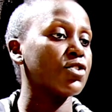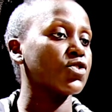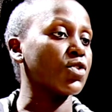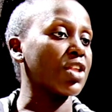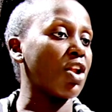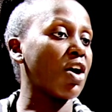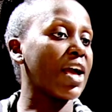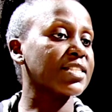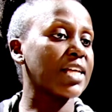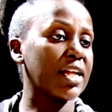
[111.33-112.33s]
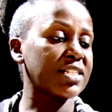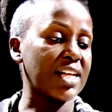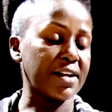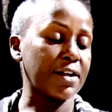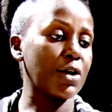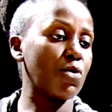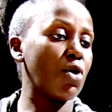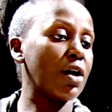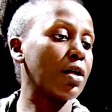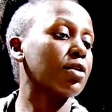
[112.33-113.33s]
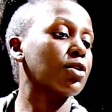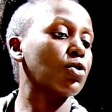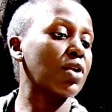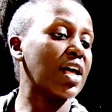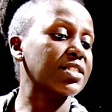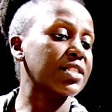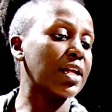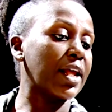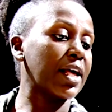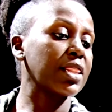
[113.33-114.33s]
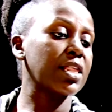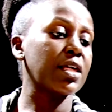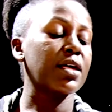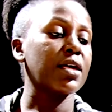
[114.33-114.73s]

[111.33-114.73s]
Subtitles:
So the longer sides are equal, known as the length,